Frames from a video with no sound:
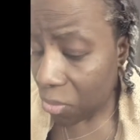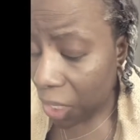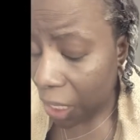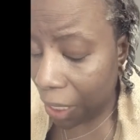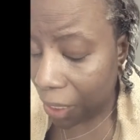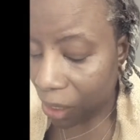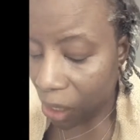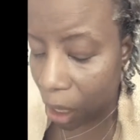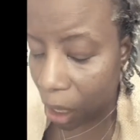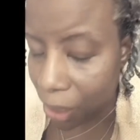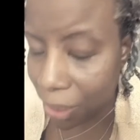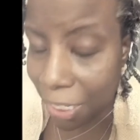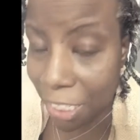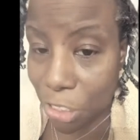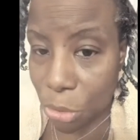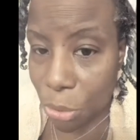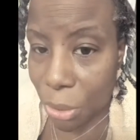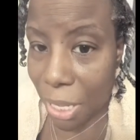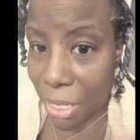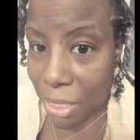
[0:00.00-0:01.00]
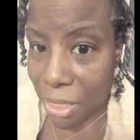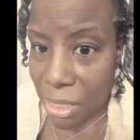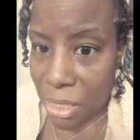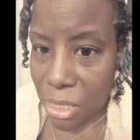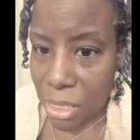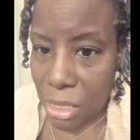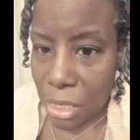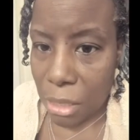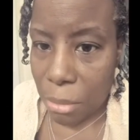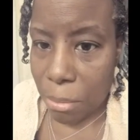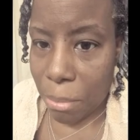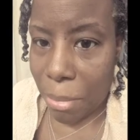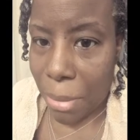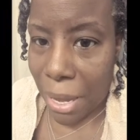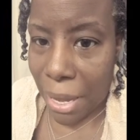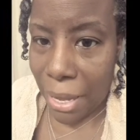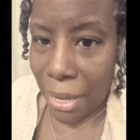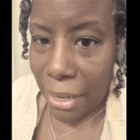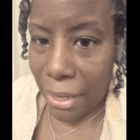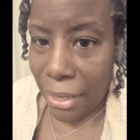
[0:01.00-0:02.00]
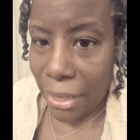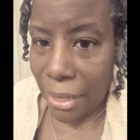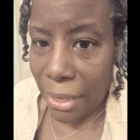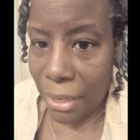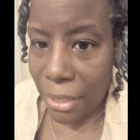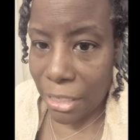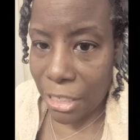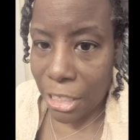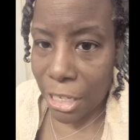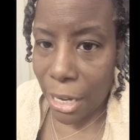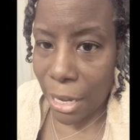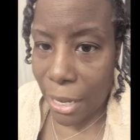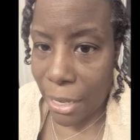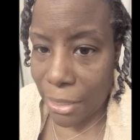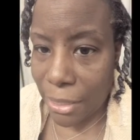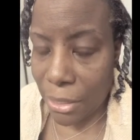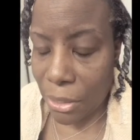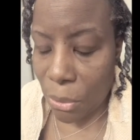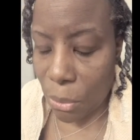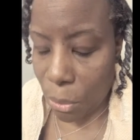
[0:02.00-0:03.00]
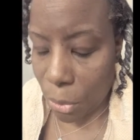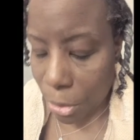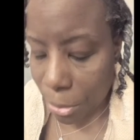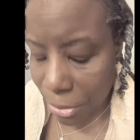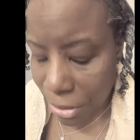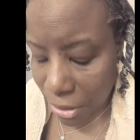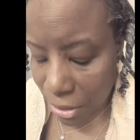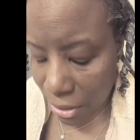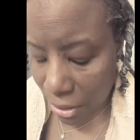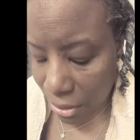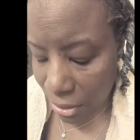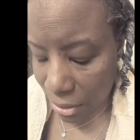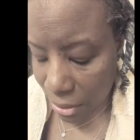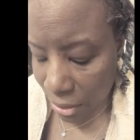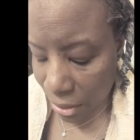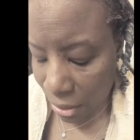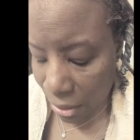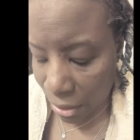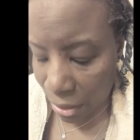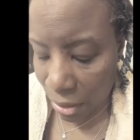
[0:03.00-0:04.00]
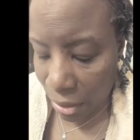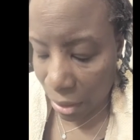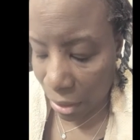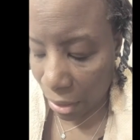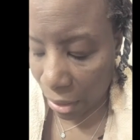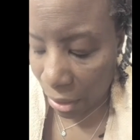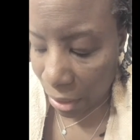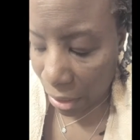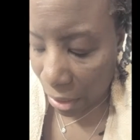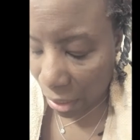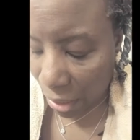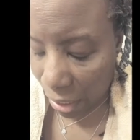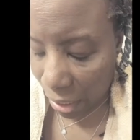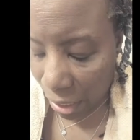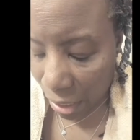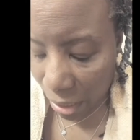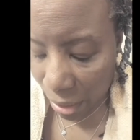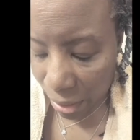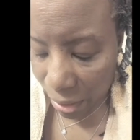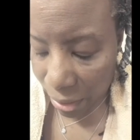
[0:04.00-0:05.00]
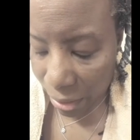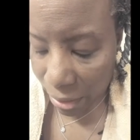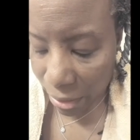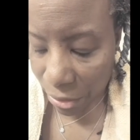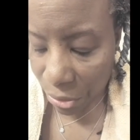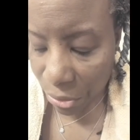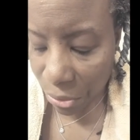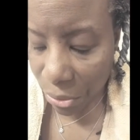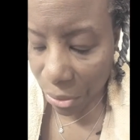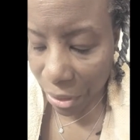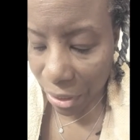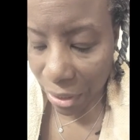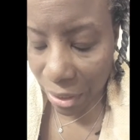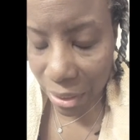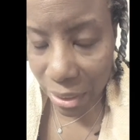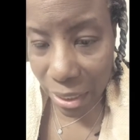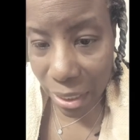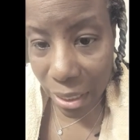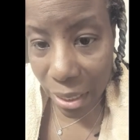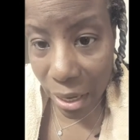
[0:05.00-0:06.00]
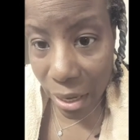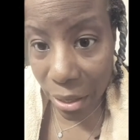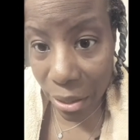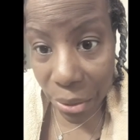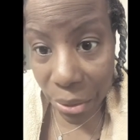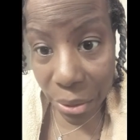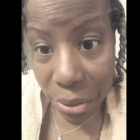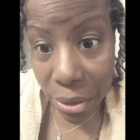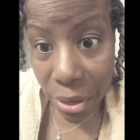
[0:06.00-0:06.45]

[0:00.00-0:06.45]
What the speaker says: It's called Naturalocity by Chaz Wormington. And you're going to see other